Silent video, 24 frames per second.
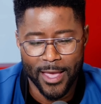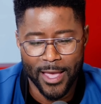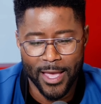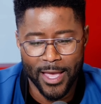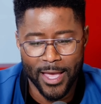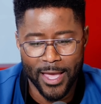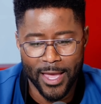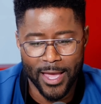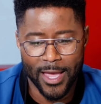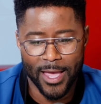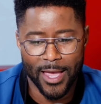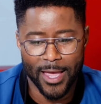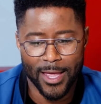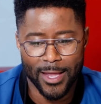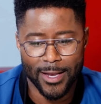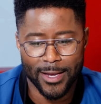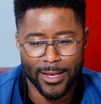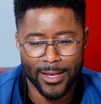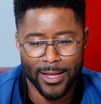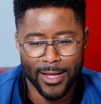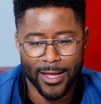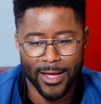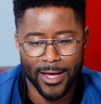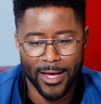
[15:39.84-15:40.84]

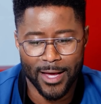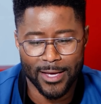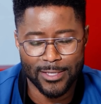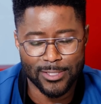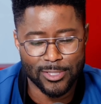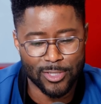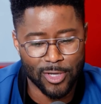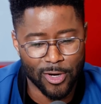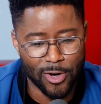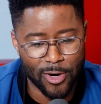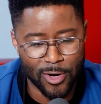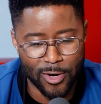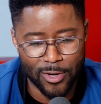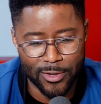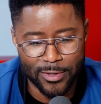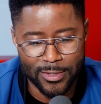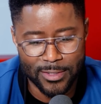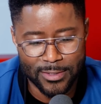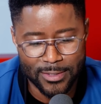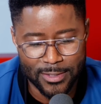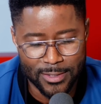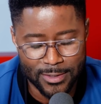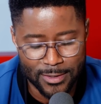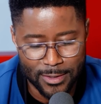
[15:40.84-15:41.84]
and I saw
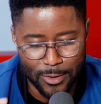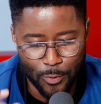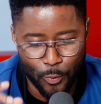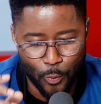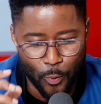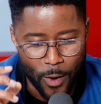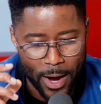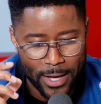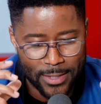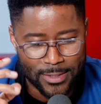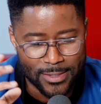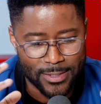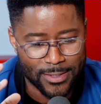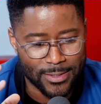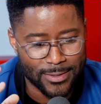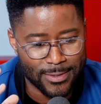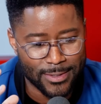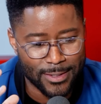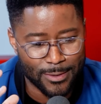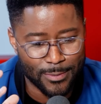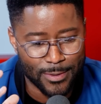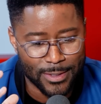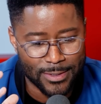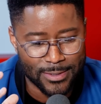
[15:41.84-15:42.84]
the whites of the
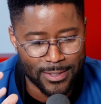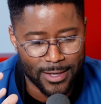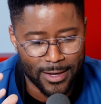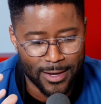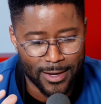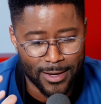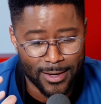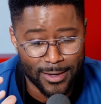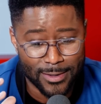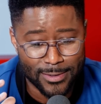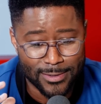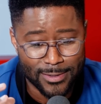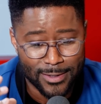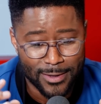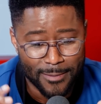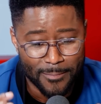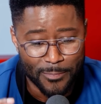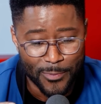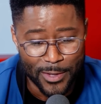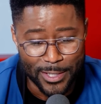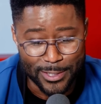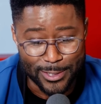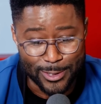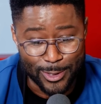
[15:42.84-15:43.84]
DB's eyes.
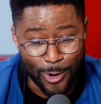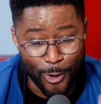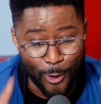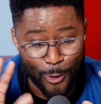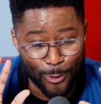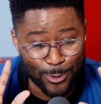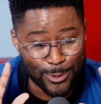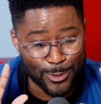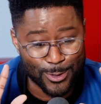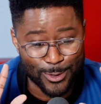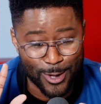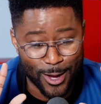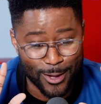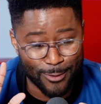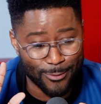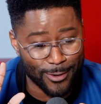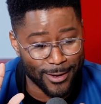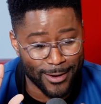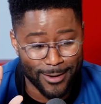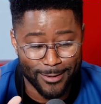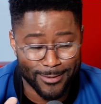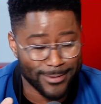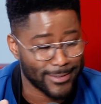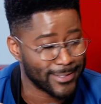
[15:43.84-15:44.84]
His toes was all the
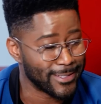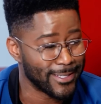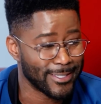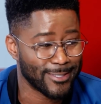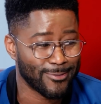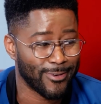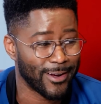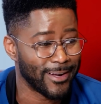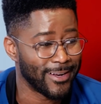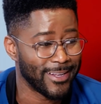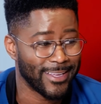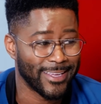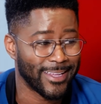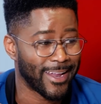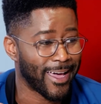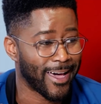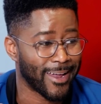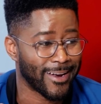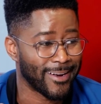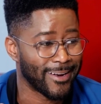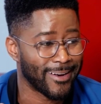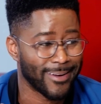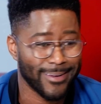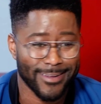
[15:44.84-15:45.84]
way up because he was ready to get out of